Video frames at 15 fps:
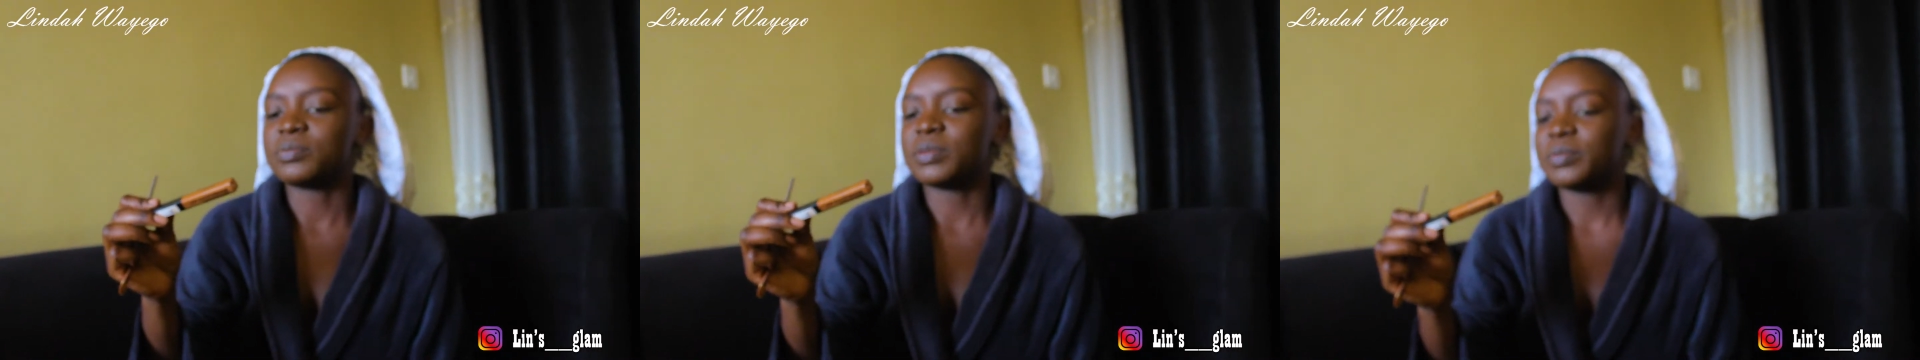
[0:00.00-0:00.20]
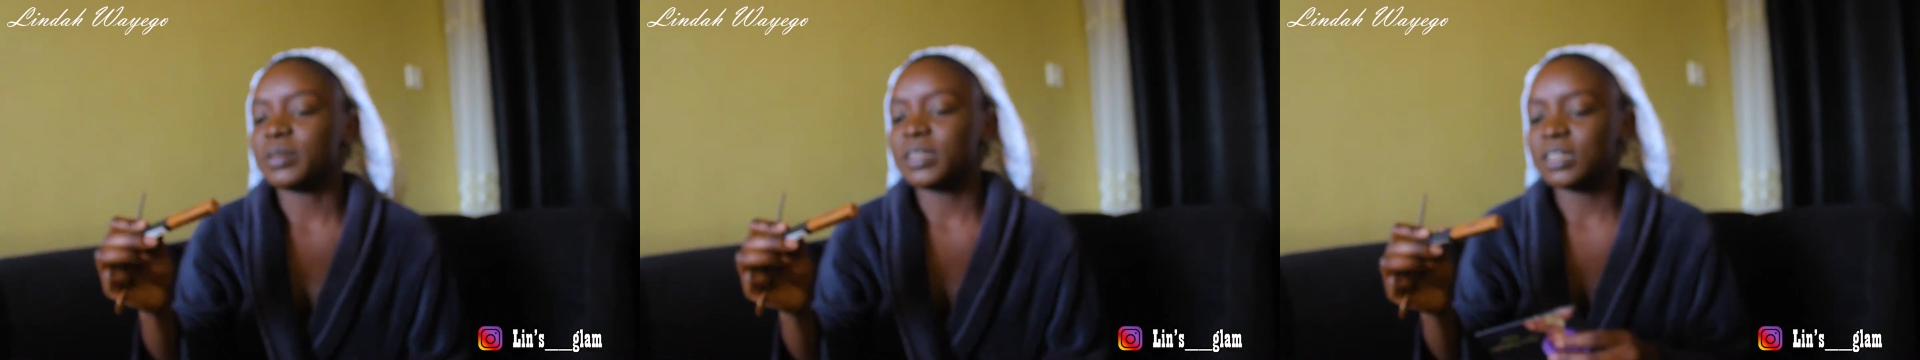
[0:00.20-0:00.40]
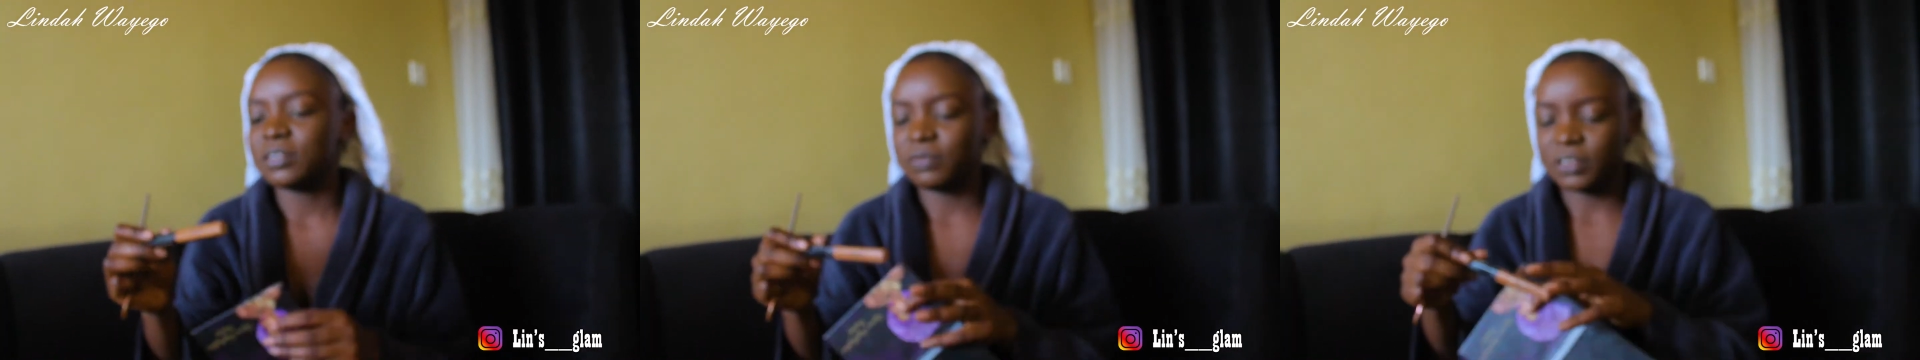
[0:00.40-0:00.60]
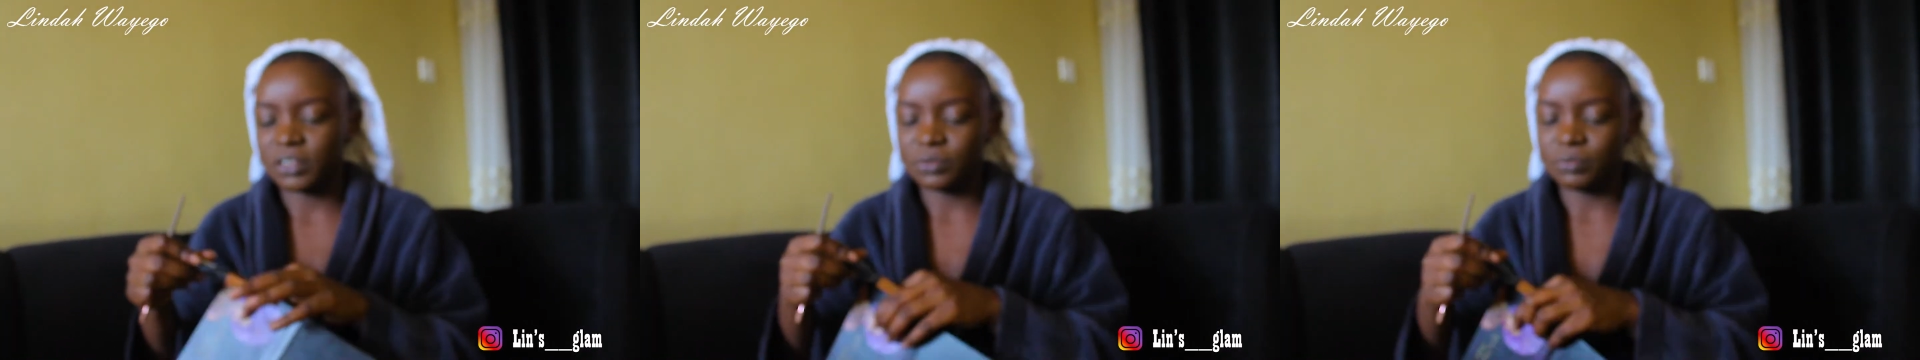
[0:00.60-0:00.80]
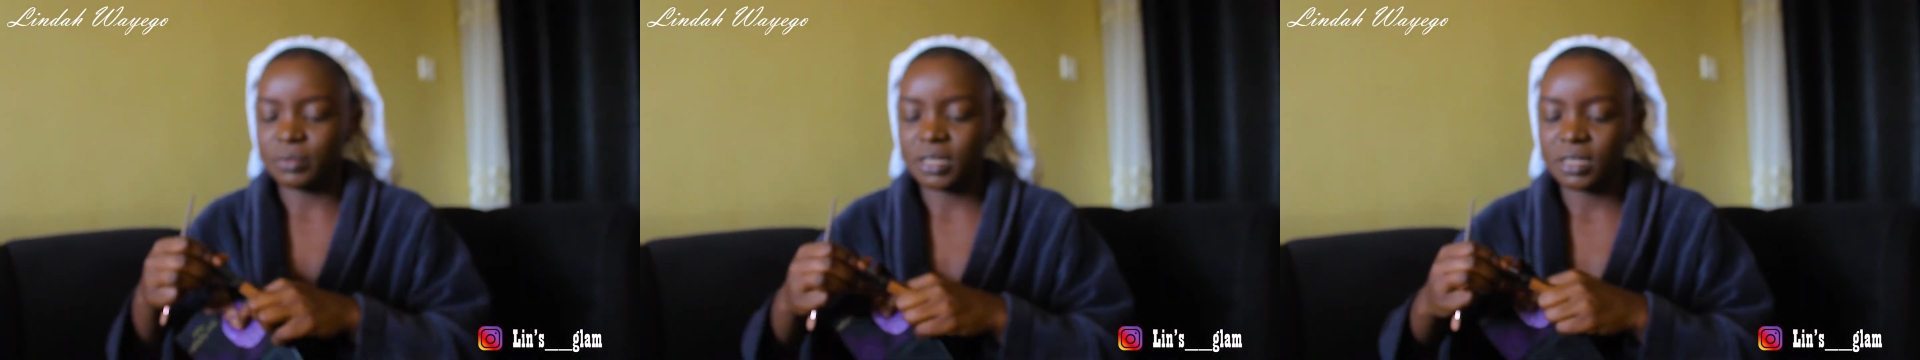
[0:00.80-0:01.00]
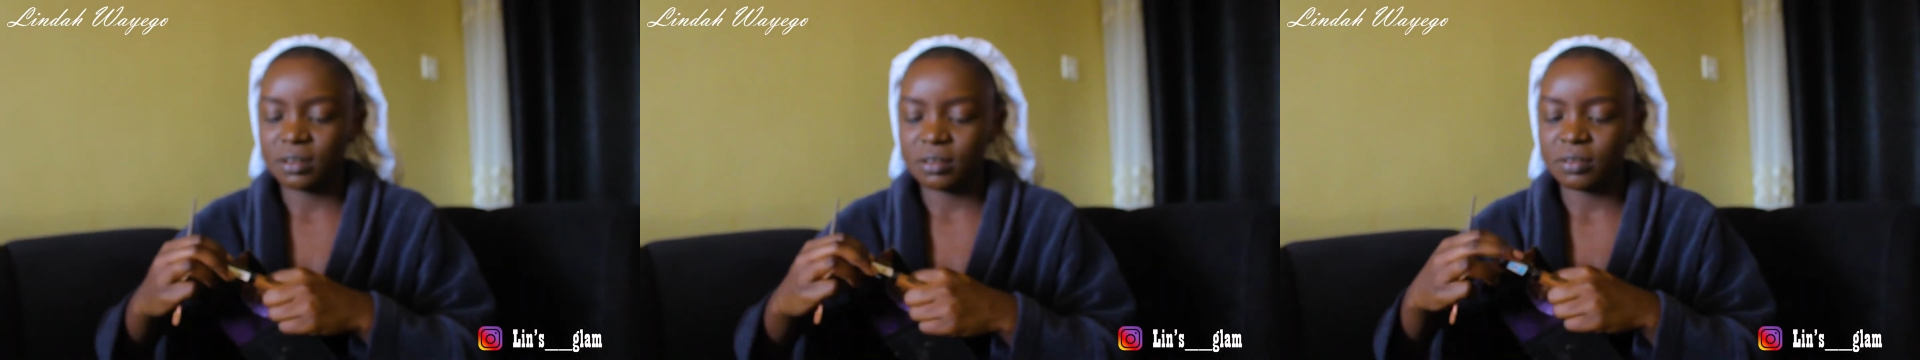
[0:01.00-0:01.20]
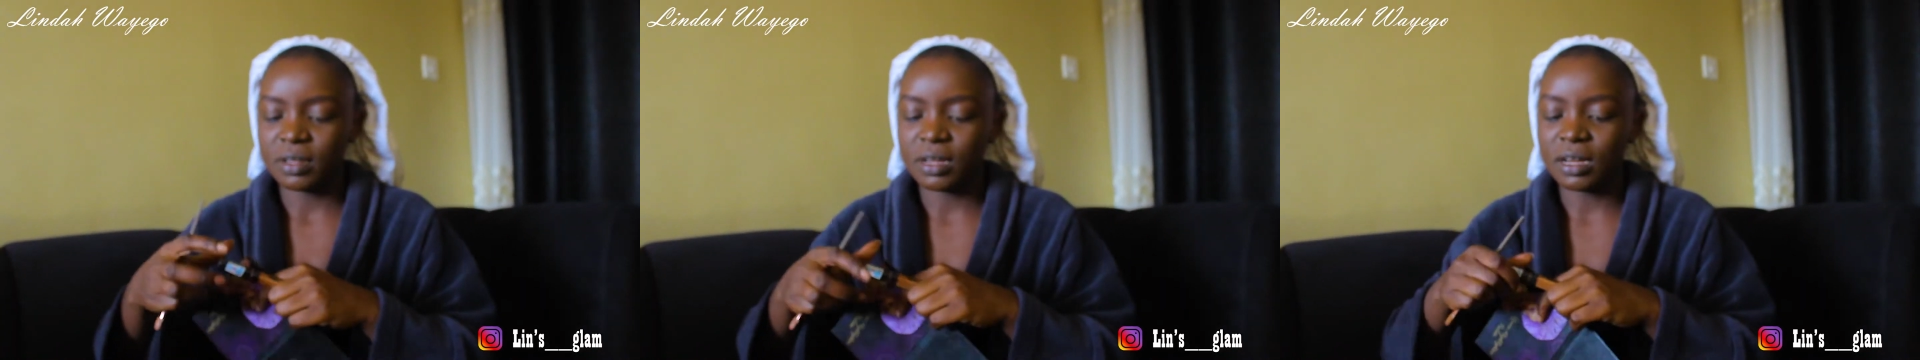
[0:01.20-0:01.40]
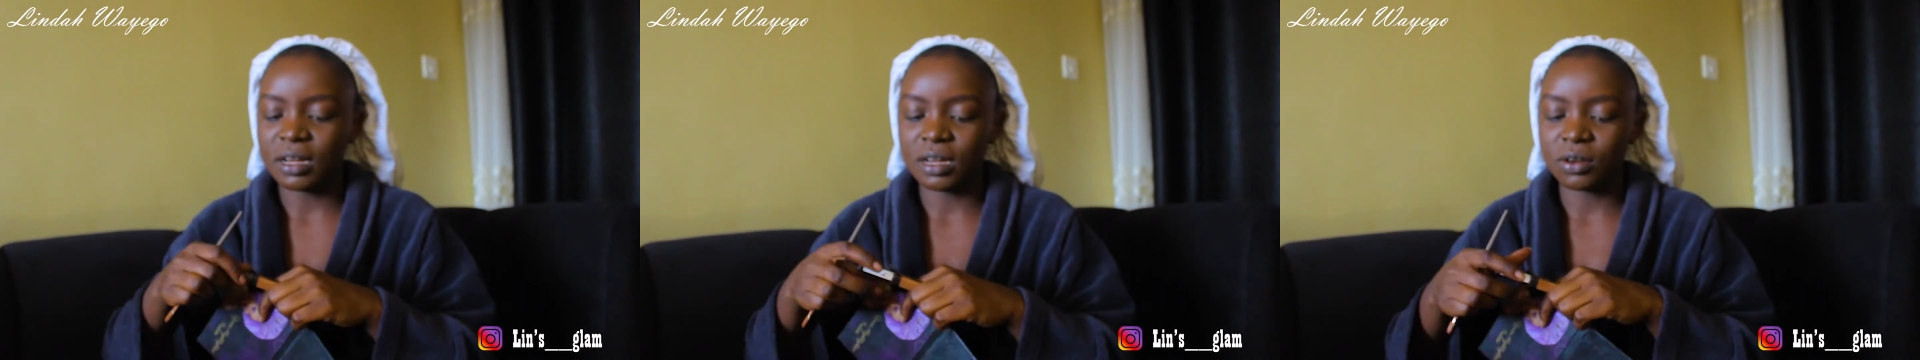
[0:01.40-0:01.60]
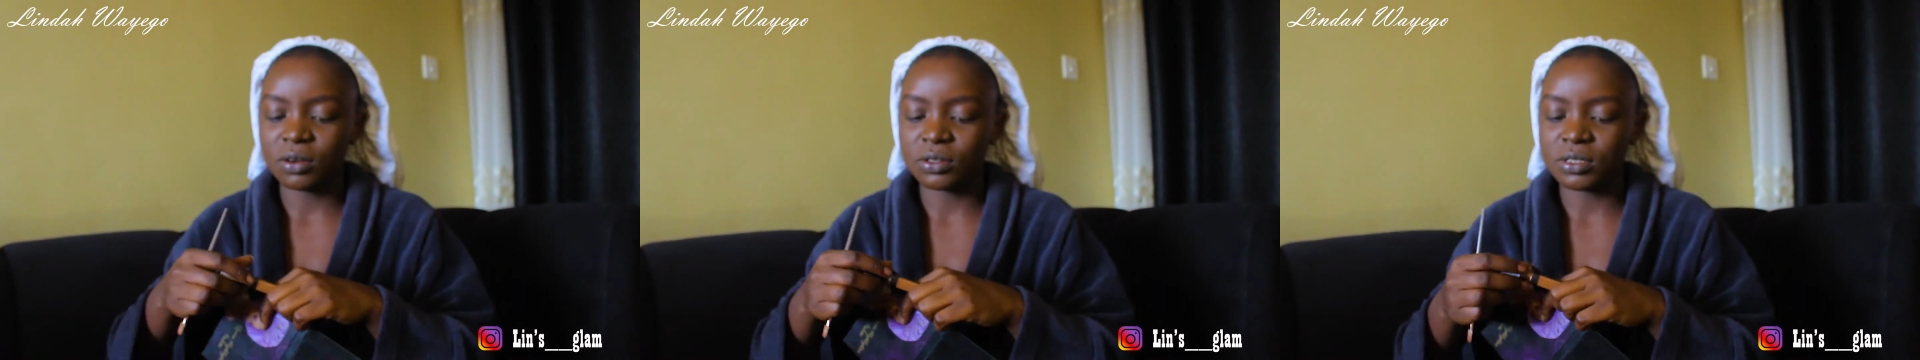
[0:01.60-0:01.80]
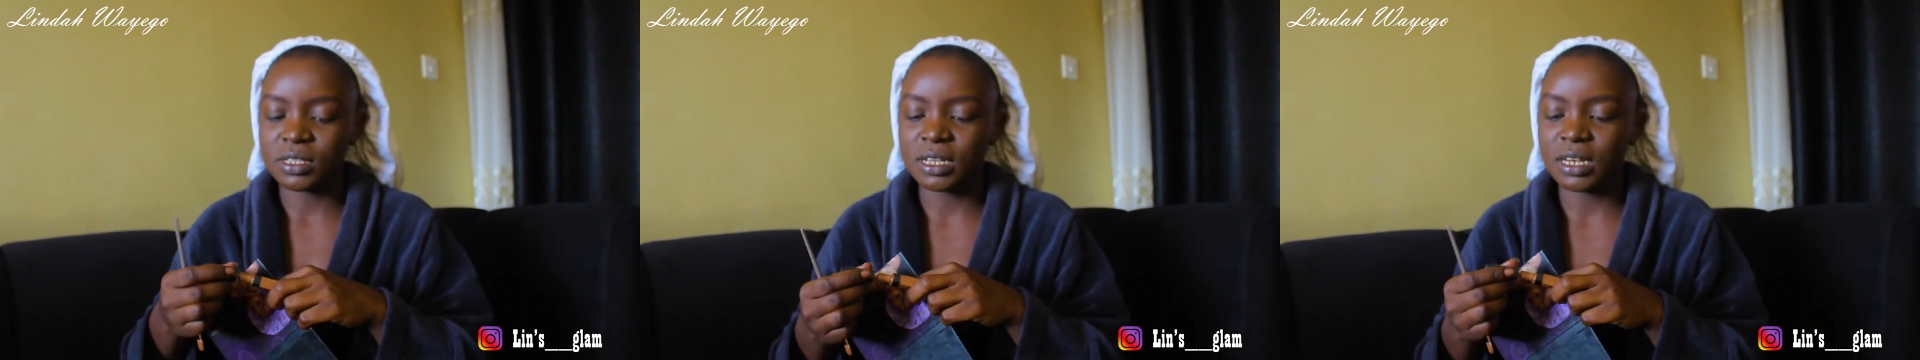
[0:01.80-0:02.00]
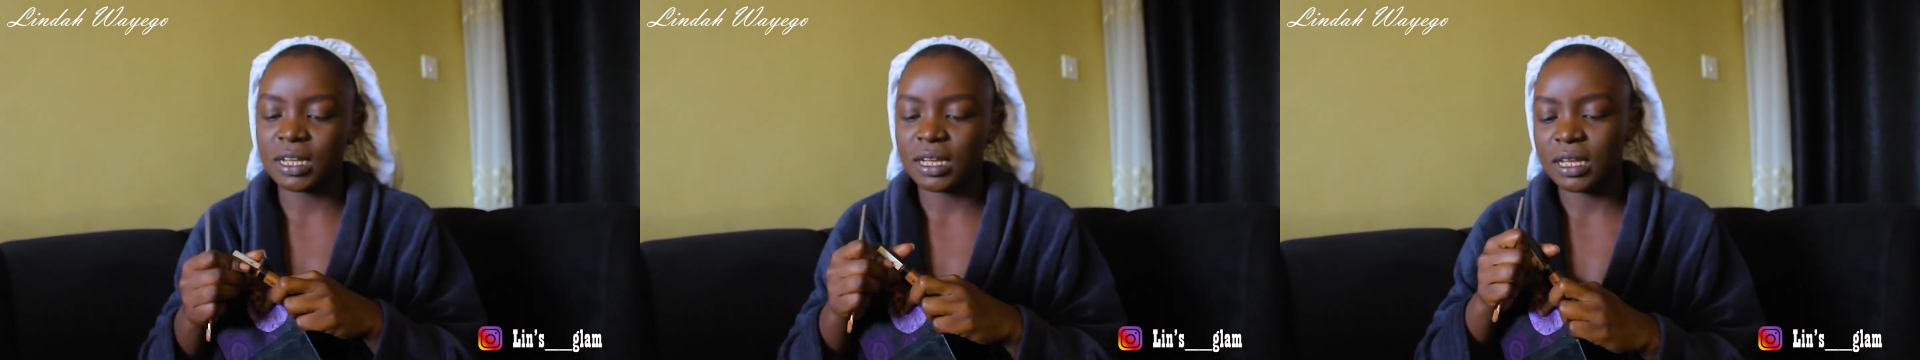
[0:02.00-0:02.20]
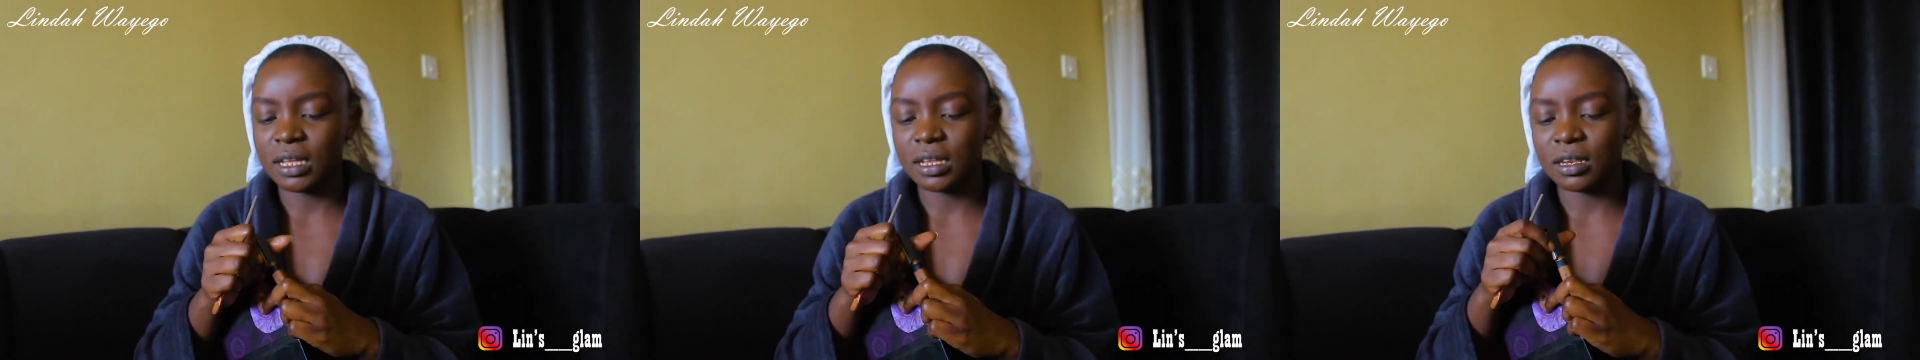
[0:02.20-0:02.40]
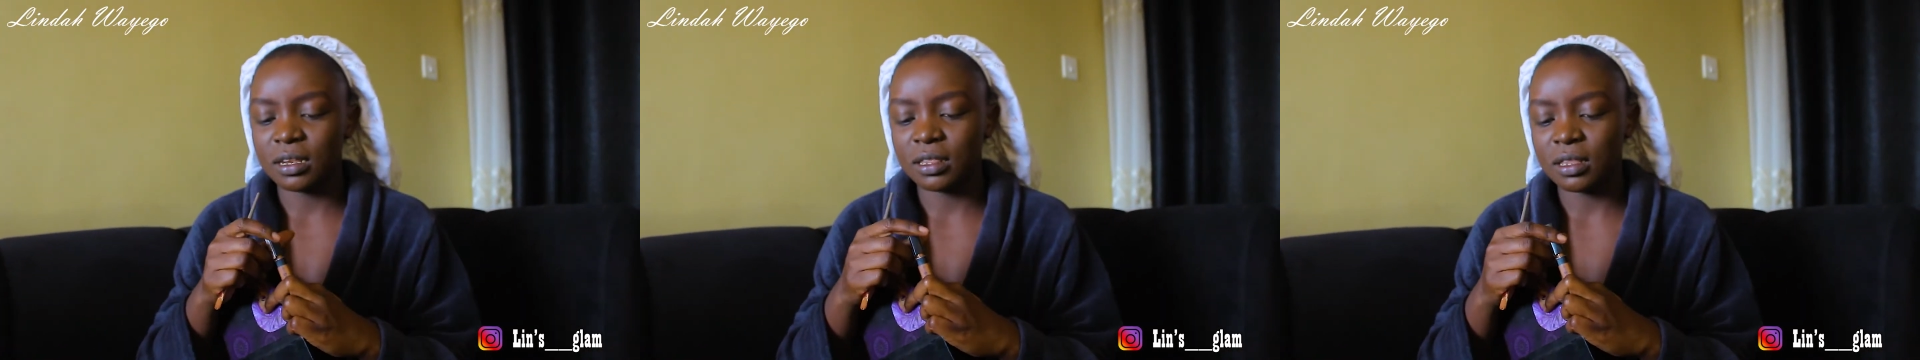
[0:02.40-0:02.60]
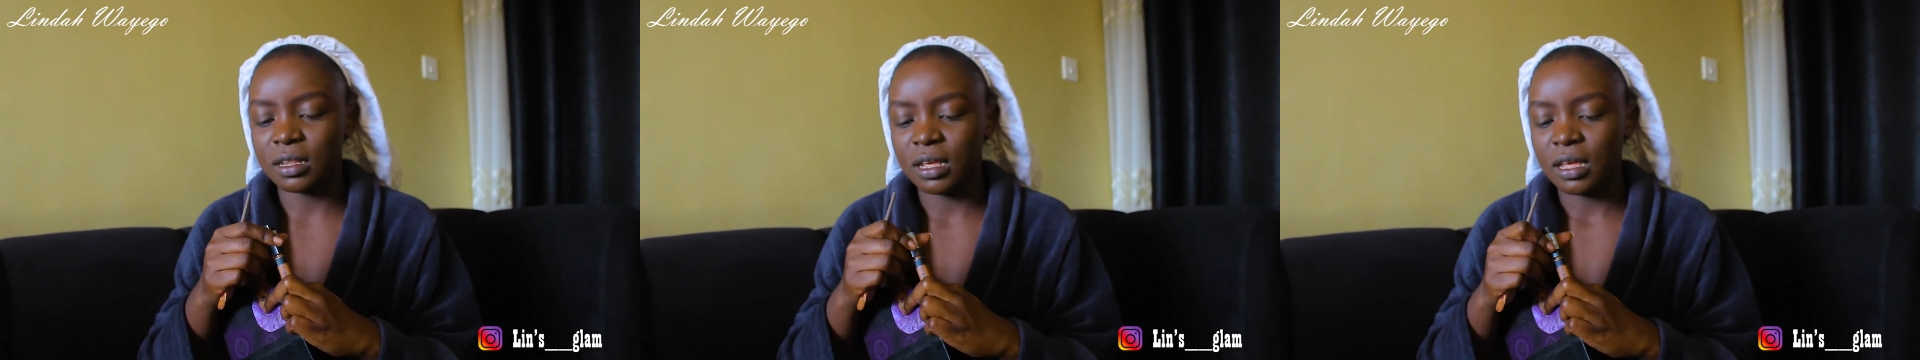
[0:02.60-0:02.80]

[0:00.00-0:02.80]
Maybelline Fit Me concealer in